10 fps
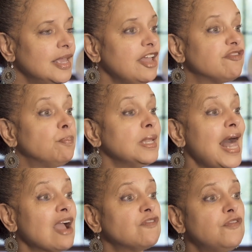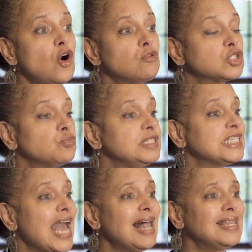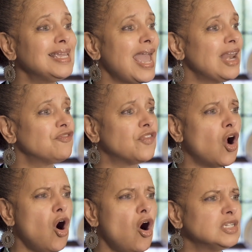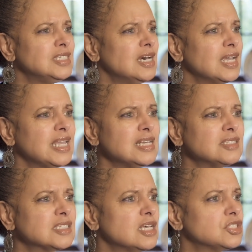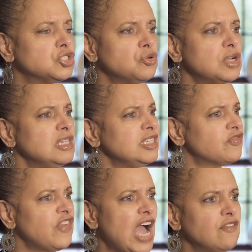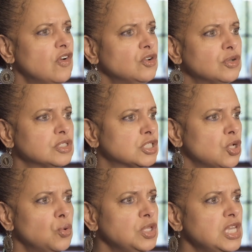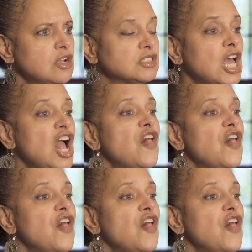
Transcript: if black folks retaliated for all done against us during these 500 or so years,